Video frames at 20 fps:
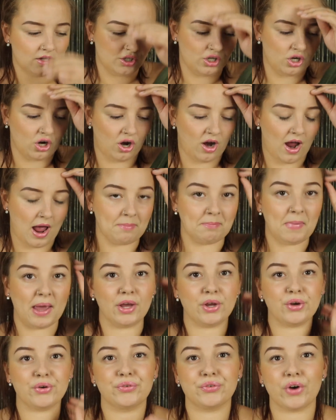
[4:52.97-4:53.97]
I
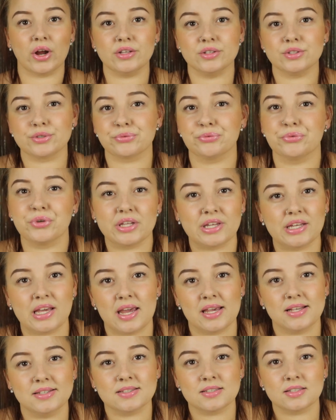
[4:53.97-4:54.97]
make friends really
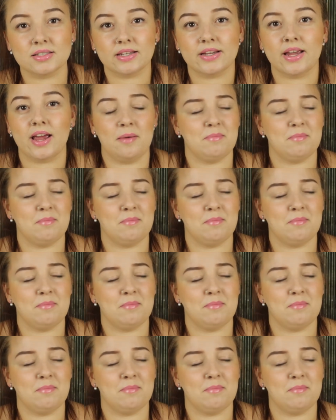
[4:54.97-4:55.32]
easily.